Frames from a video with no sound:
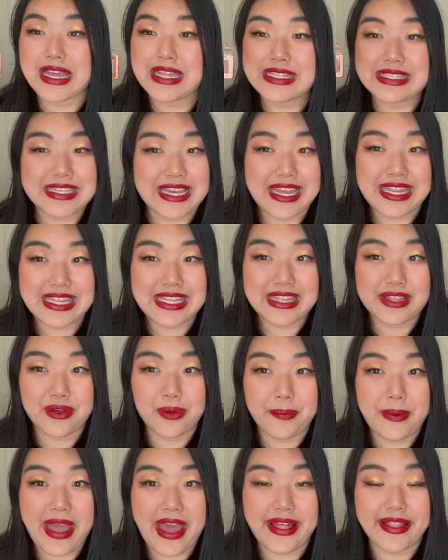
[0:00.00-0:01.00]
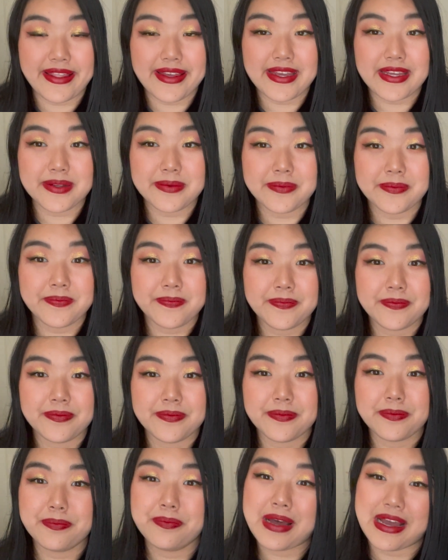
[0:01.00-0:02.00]
tiny little palette,
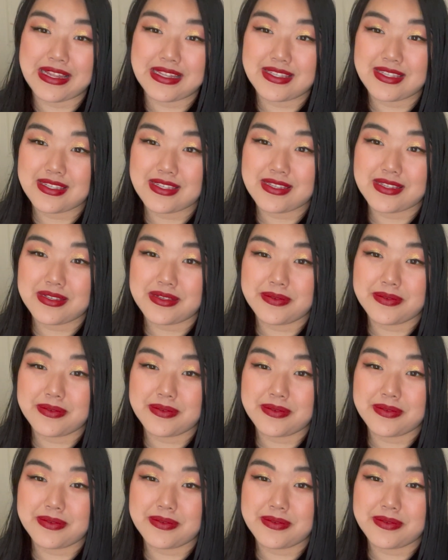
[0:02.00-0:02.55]
but